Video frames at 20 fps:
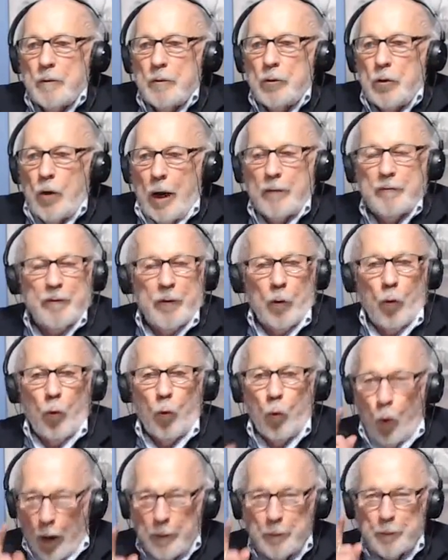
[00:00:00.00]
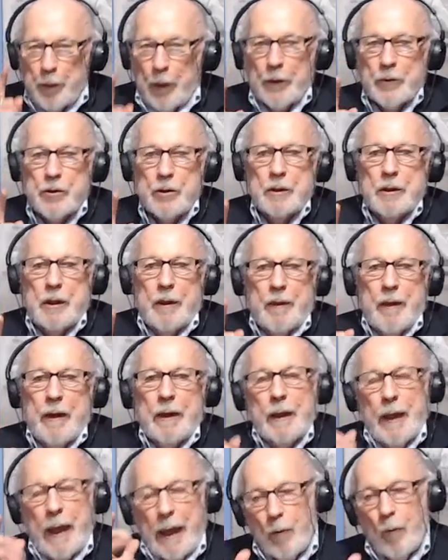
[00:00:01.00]
not for one person to
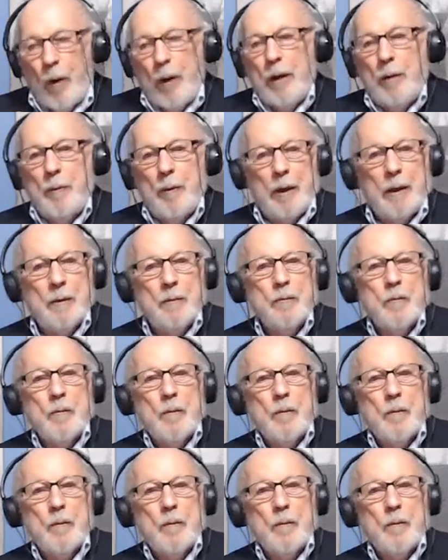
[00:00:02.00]
think, "Hey, wait a minute,